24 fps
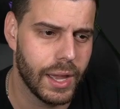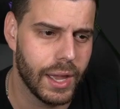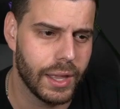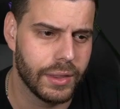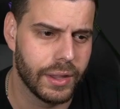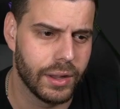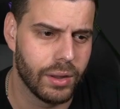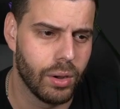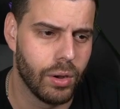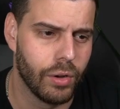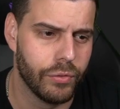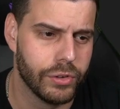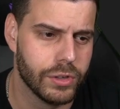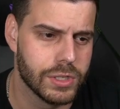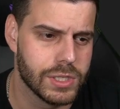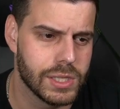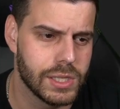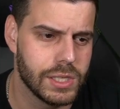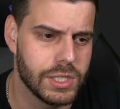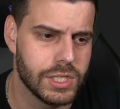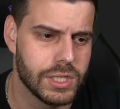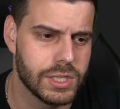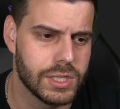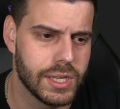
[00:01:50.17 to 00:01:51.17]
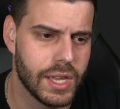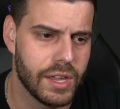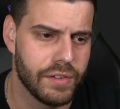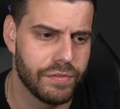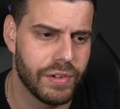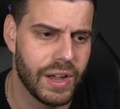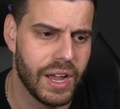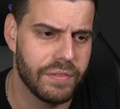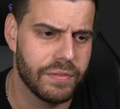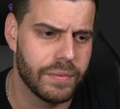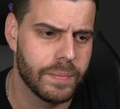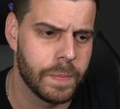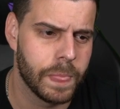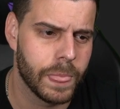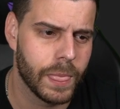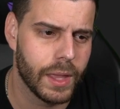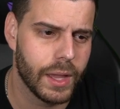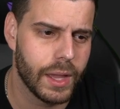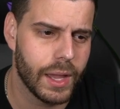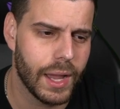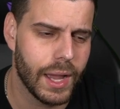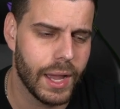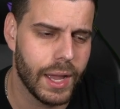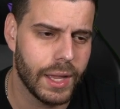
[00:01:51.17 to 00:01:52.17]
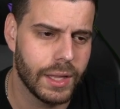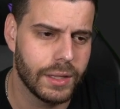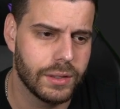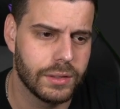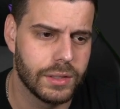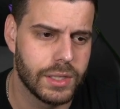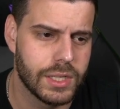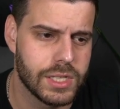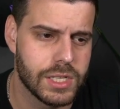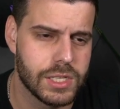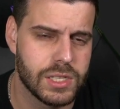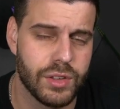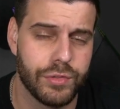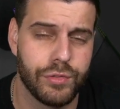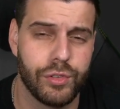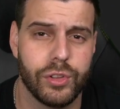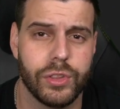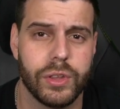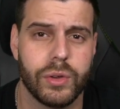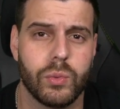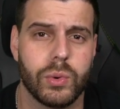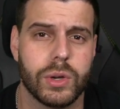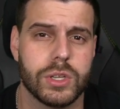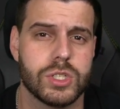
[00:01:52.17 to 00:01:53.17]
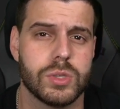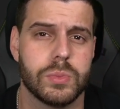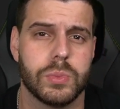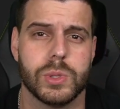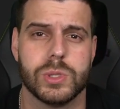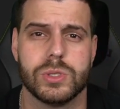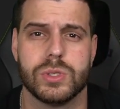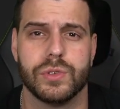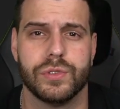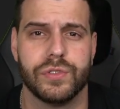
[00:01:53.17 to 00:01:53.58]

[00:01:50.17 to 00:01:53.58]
and then obviously GTA 5 and this is the folder we're supposed to